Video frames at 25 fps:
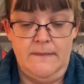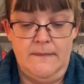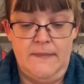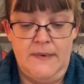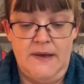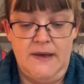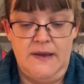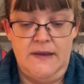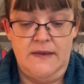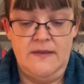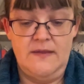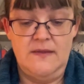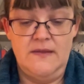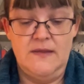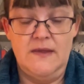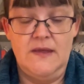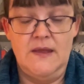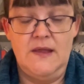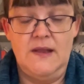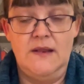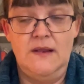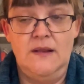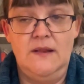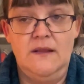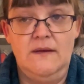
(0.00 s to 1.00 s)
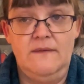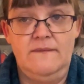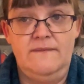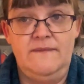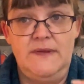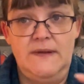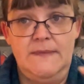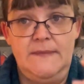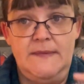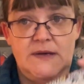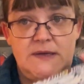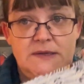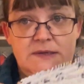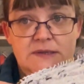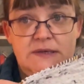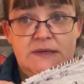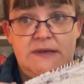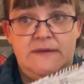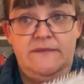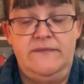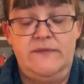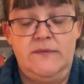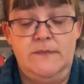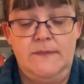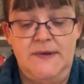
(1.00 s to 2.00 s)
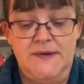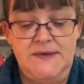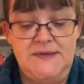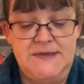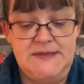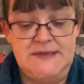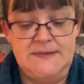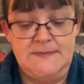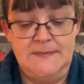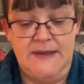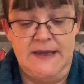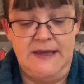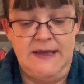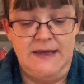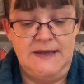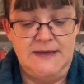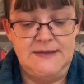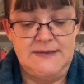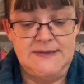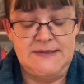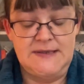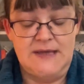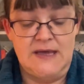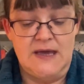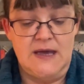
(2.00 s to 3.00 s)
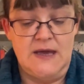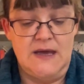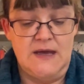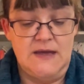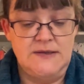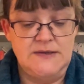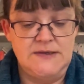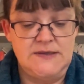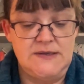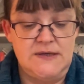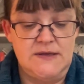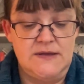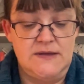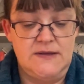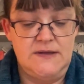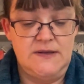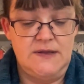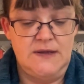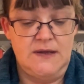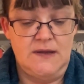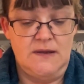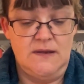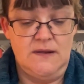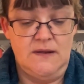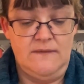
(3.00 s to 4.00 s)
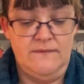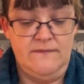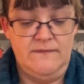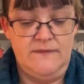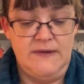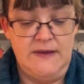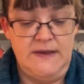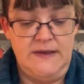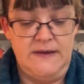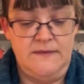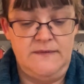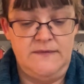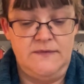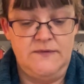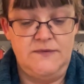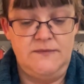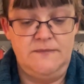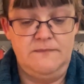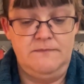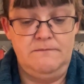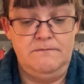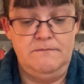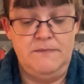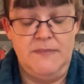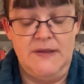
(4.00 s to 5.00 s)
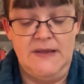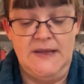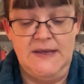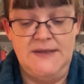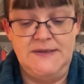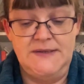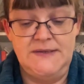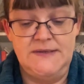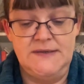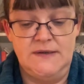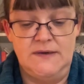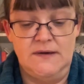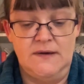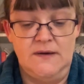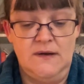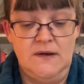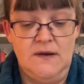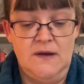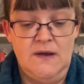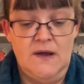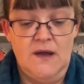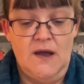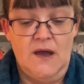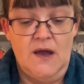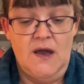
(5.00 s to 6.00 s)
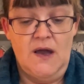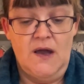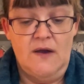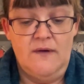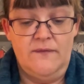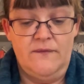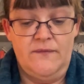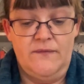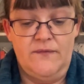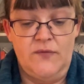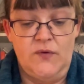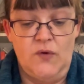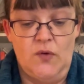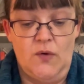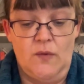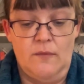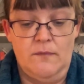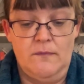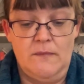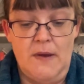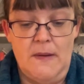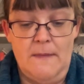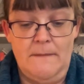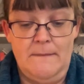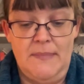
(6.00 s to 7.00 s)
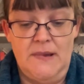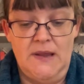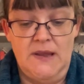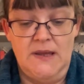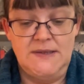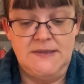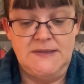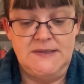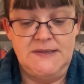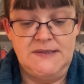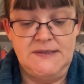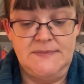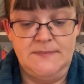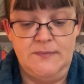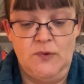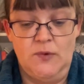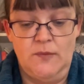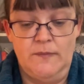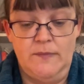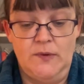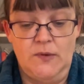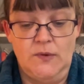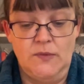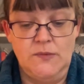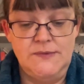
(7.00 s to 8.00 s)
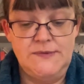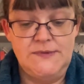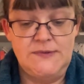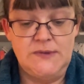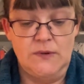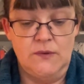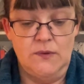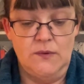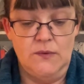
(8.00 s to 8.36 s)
by the lovely Mandy from Mouse's Makes and the lovely Belinda from Belinda's Baubles,